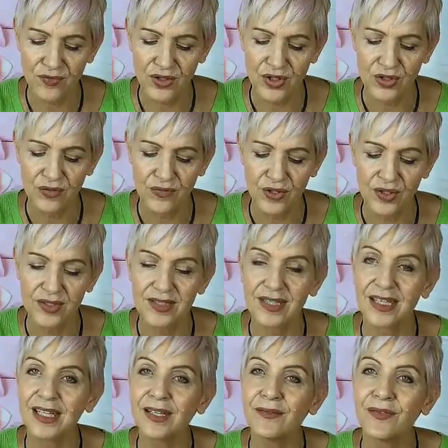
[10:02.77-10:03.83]
the universe
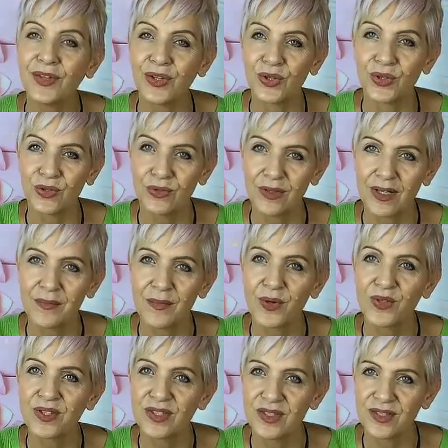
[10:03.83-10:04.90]
to give you a
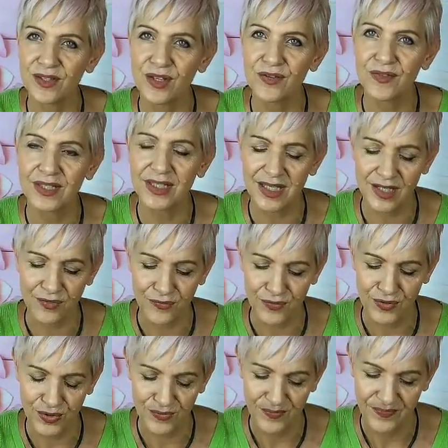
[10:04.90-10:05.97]
most deserved
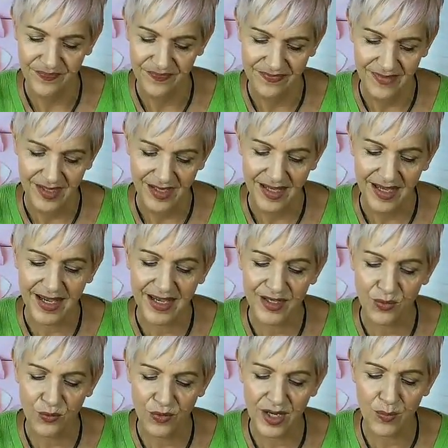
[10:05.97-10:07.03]
gift.
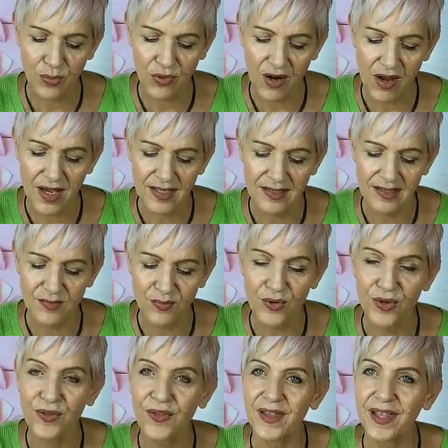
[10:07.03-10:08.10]
and a rare prize is
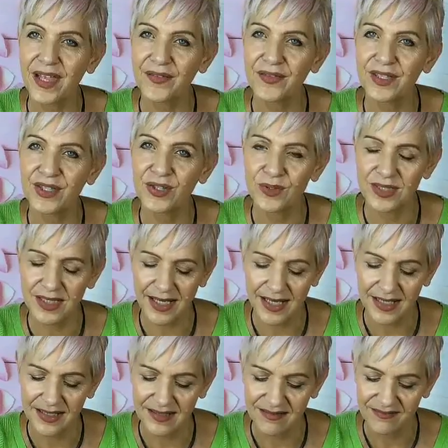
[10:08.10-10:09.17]
worth the effort to
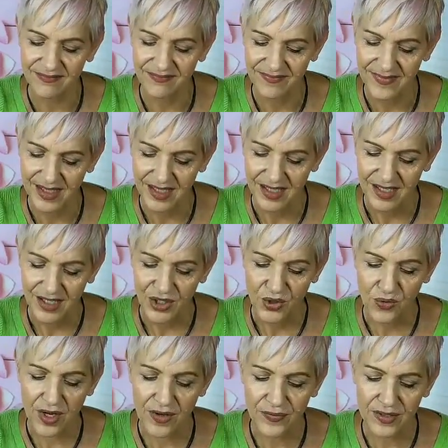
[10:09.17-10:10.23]
attain it.
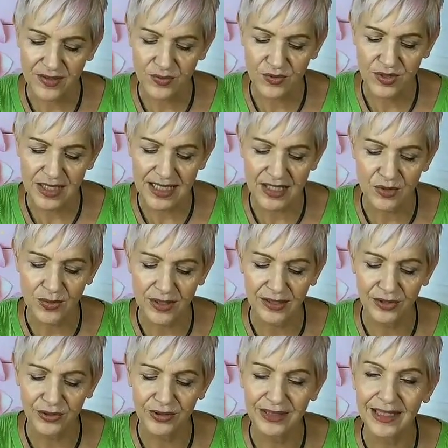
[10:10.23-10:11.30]
Your efforts will need to
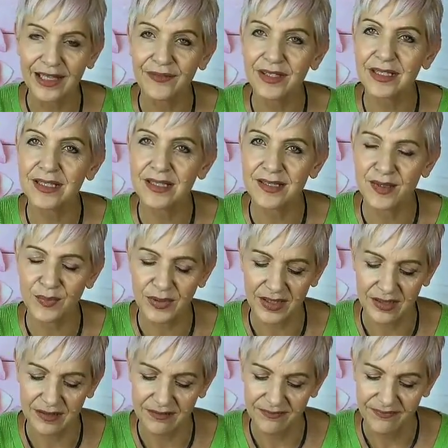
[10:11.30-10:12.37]
include loving
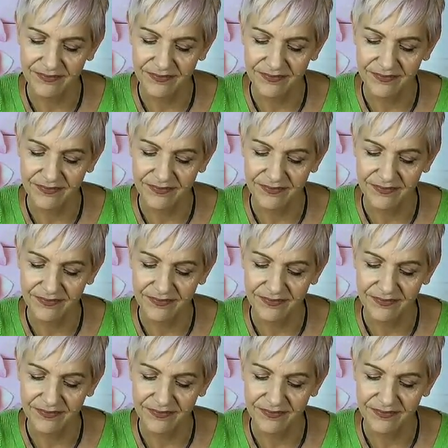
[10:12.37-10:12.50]
discipline.